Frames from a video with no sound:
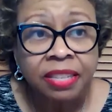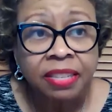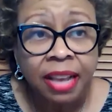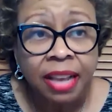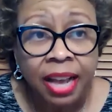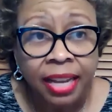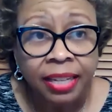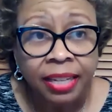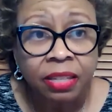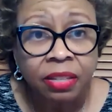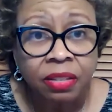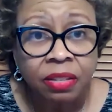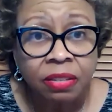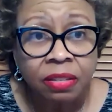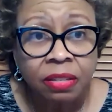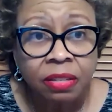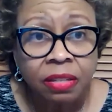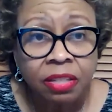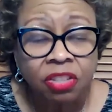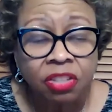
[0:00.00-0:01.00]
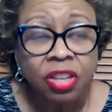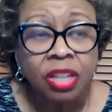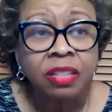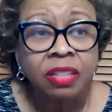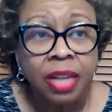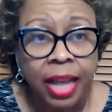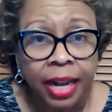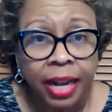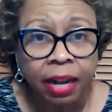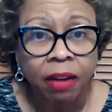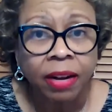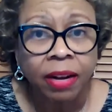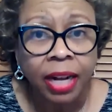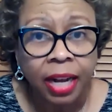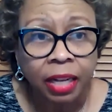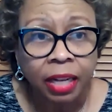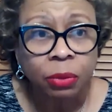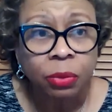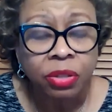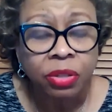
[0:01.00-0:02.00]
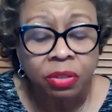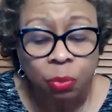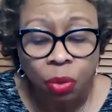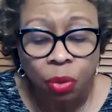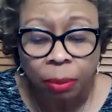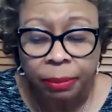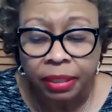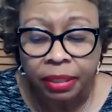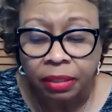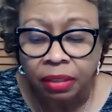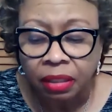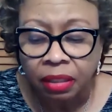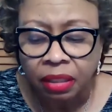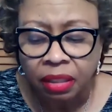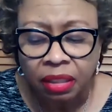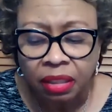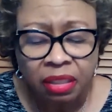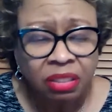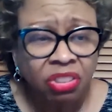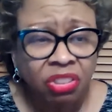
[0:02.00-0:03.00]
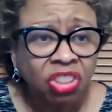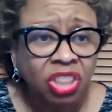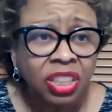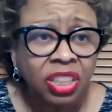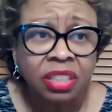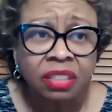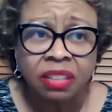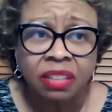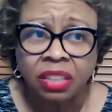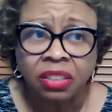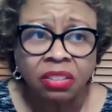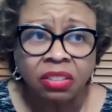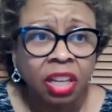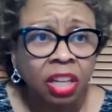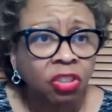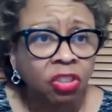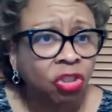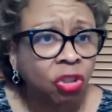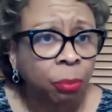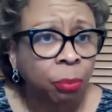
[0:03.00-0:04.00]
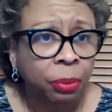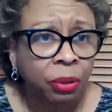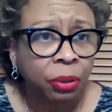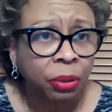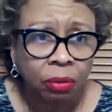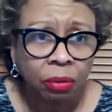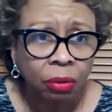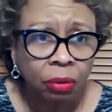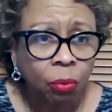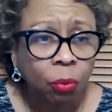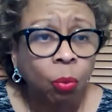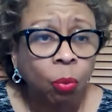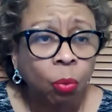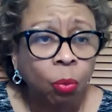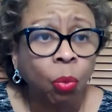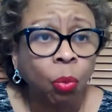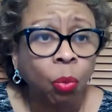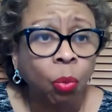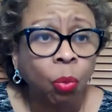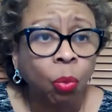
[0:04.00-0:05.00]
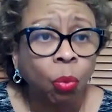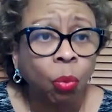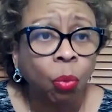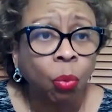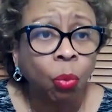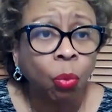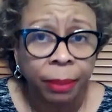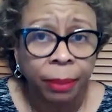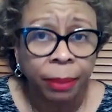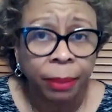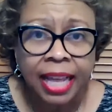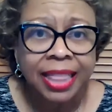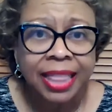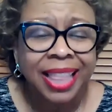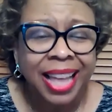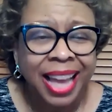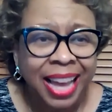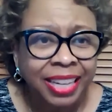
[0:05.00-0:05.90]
Sias, just like our Congresswoman, she is a touchable woman.